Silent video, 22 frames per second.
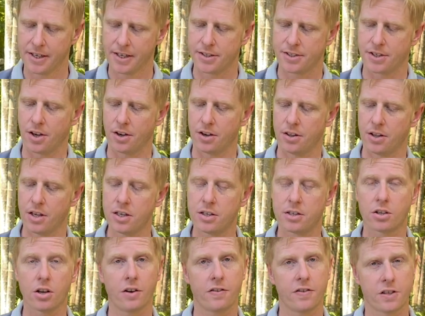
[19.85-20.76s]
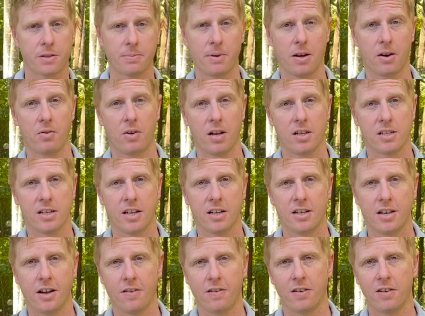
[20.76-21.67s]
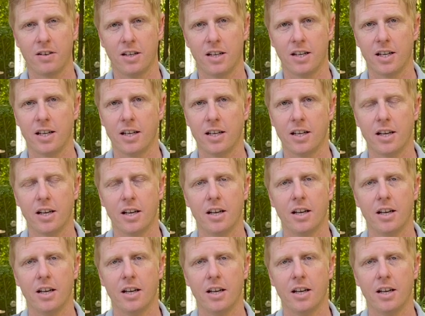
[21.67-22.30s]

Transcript: So these surface mount ones are definitely